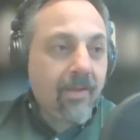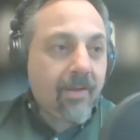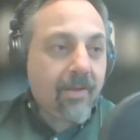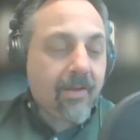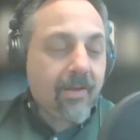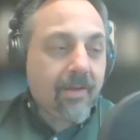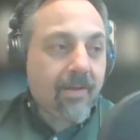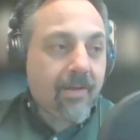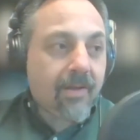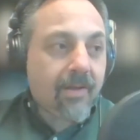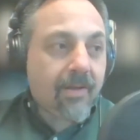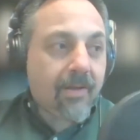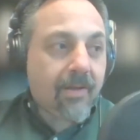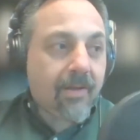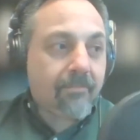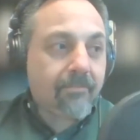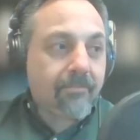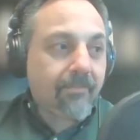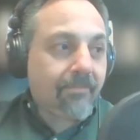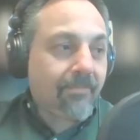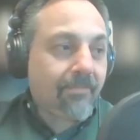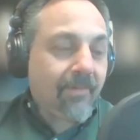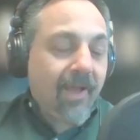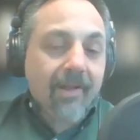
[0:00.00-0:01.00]

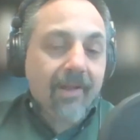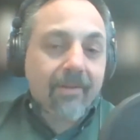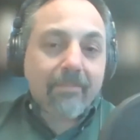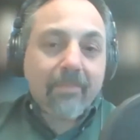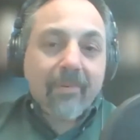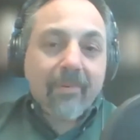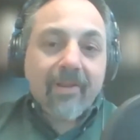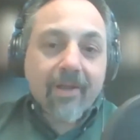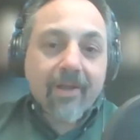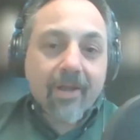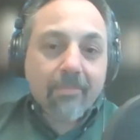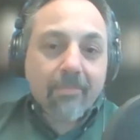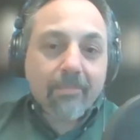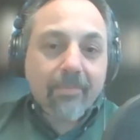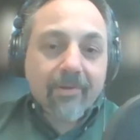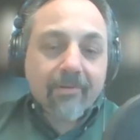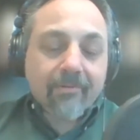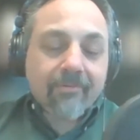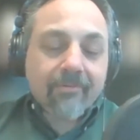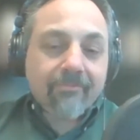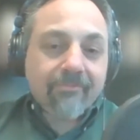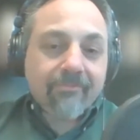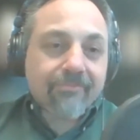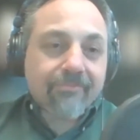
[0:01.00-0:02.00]
Um, got beat up
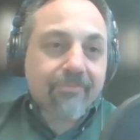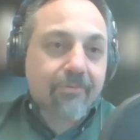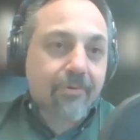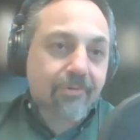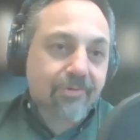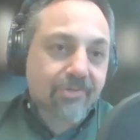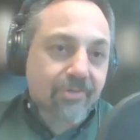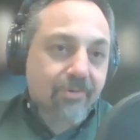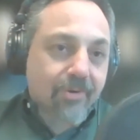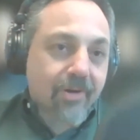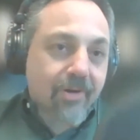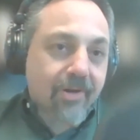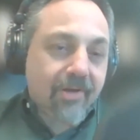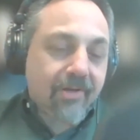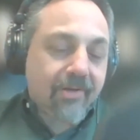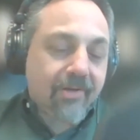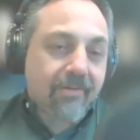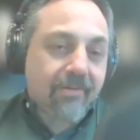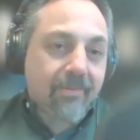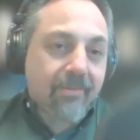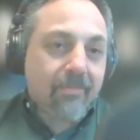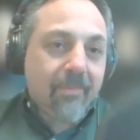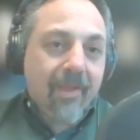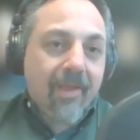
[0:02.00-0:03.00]
in first grade
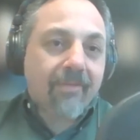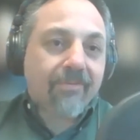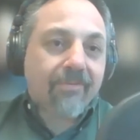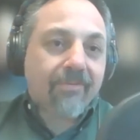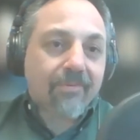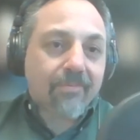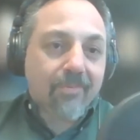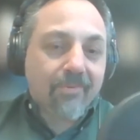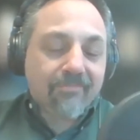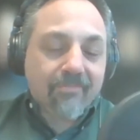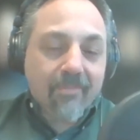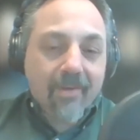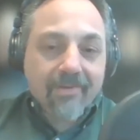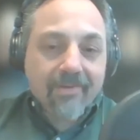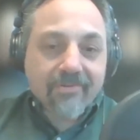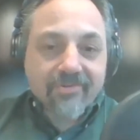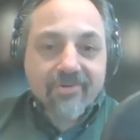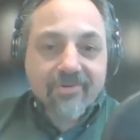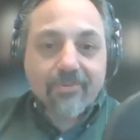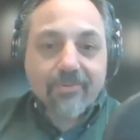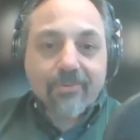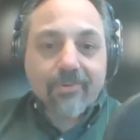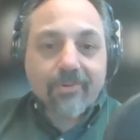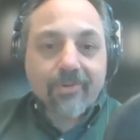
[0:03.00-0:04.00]
in the bathroom of my
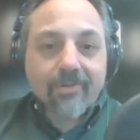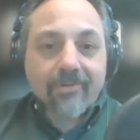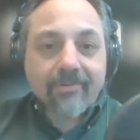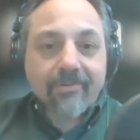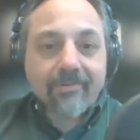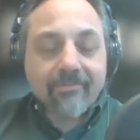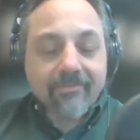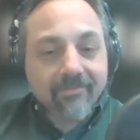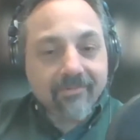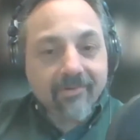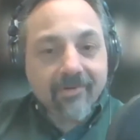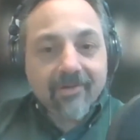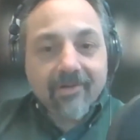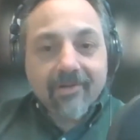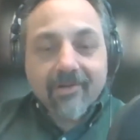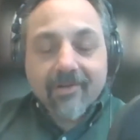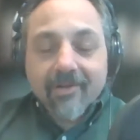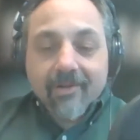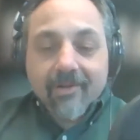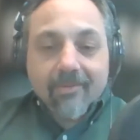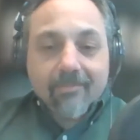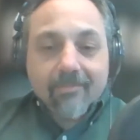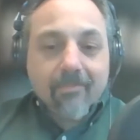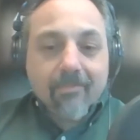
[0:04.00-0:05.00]
school in
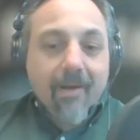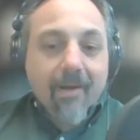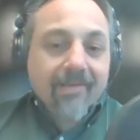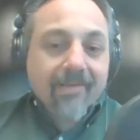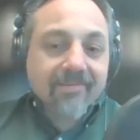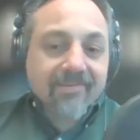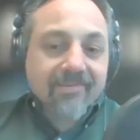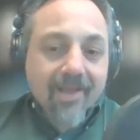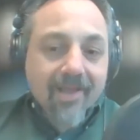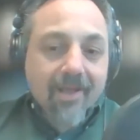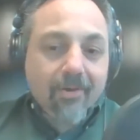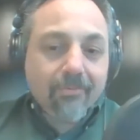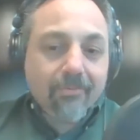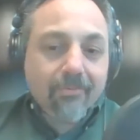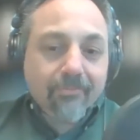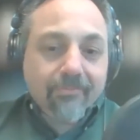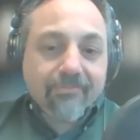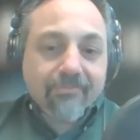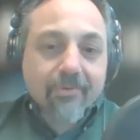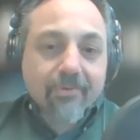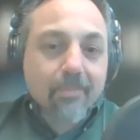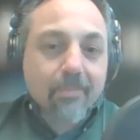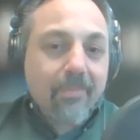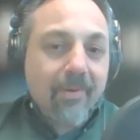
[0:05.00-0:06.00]
Moscow
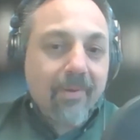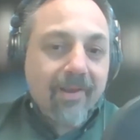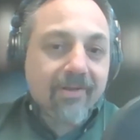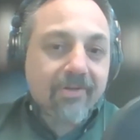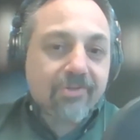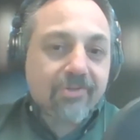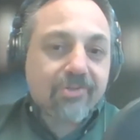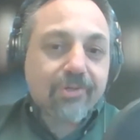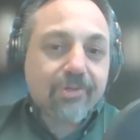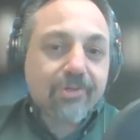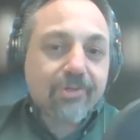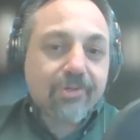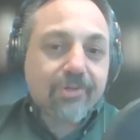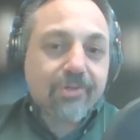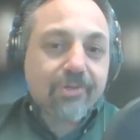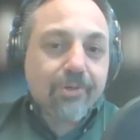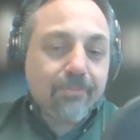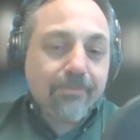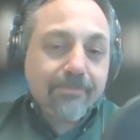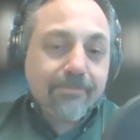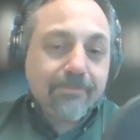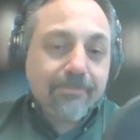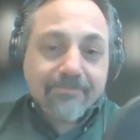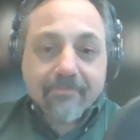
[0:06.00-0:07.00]
for being a
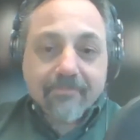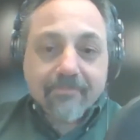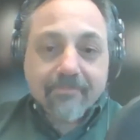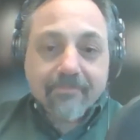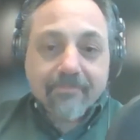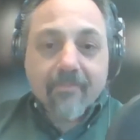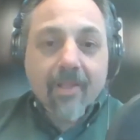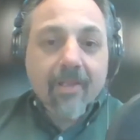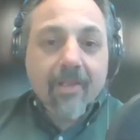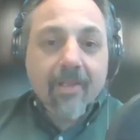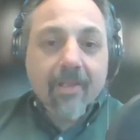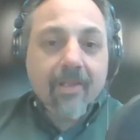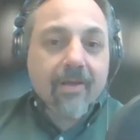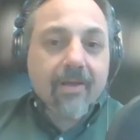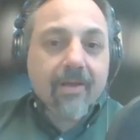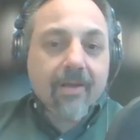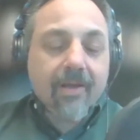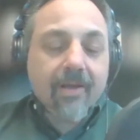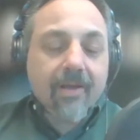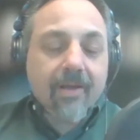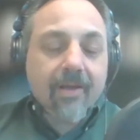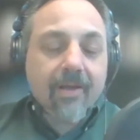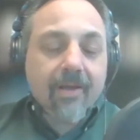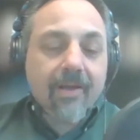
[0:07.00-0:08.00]
Jew.
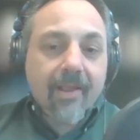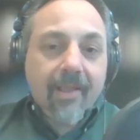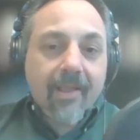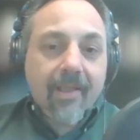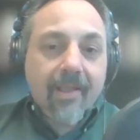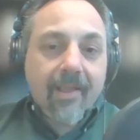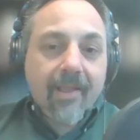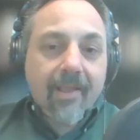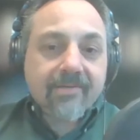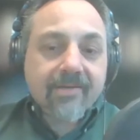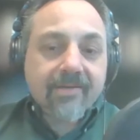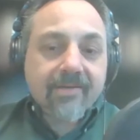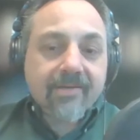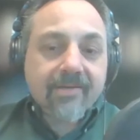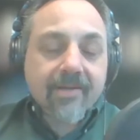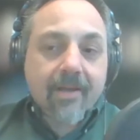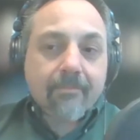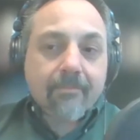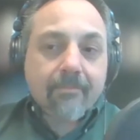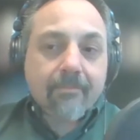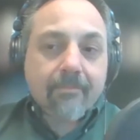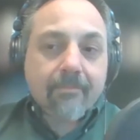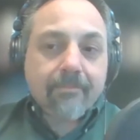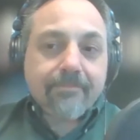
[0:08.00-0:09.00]
Uh, and
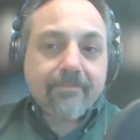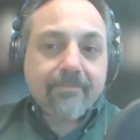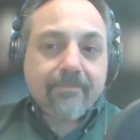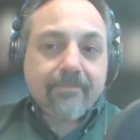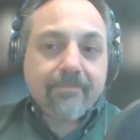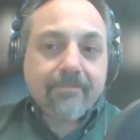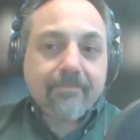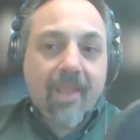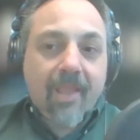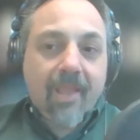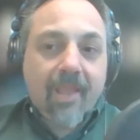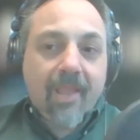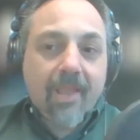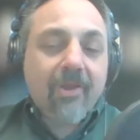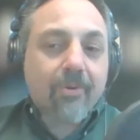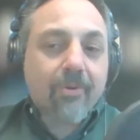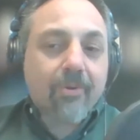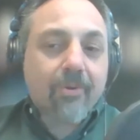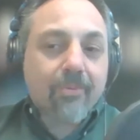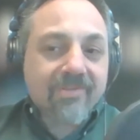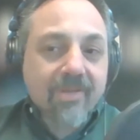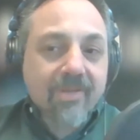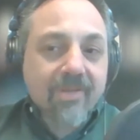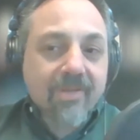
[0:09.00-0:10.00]
um,
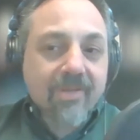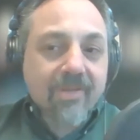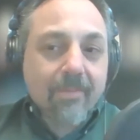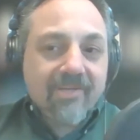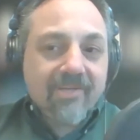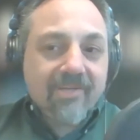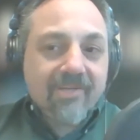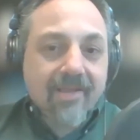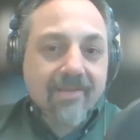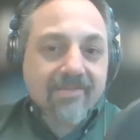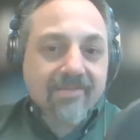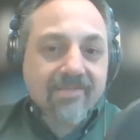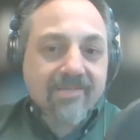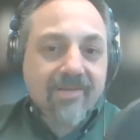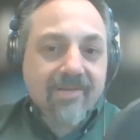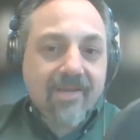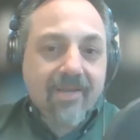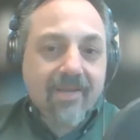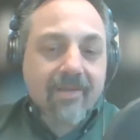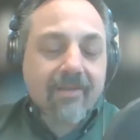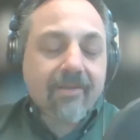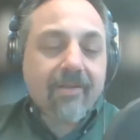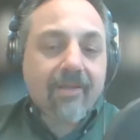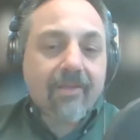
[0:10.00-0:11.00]
came here with some
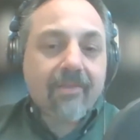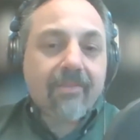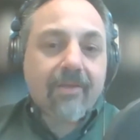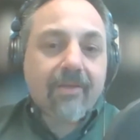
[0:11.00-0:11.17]
PTSD.